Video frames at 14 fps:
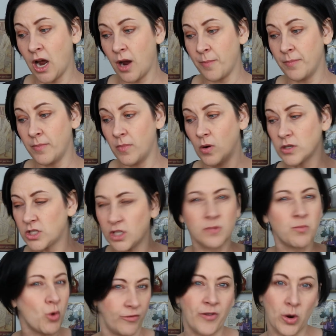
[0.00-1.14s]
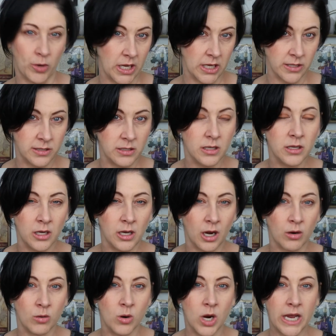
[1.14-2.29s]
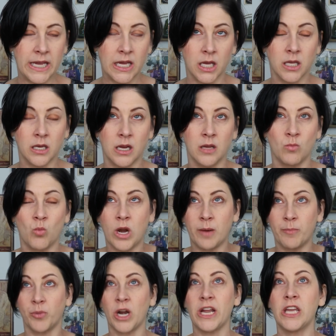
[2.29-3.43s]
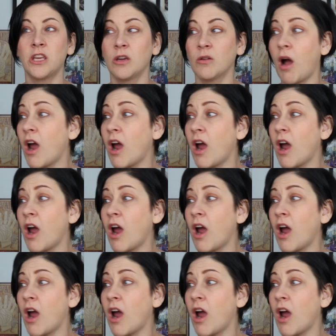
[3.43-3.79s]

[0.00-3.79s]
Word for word: um, just more focus, you know, in, in what I'm bringing you.